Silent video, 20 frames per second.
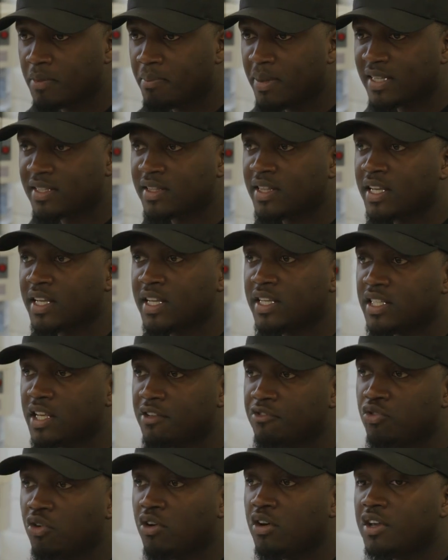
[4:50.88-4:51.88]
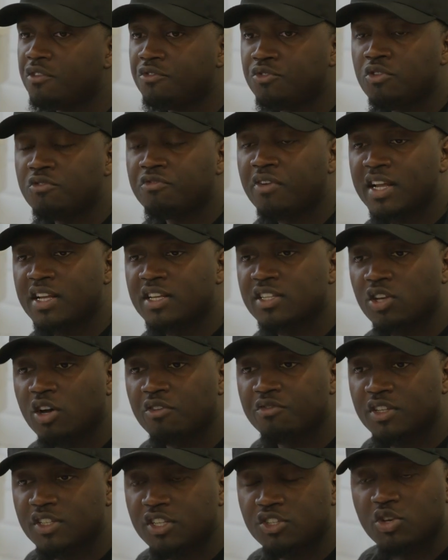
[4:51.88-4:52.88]
The best thing is, if you find
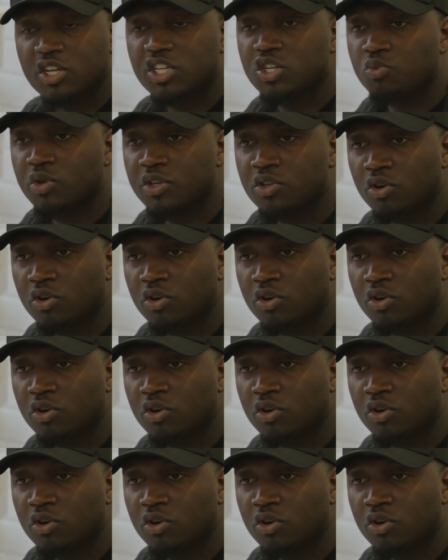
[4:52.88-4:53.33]
yourself in a situation where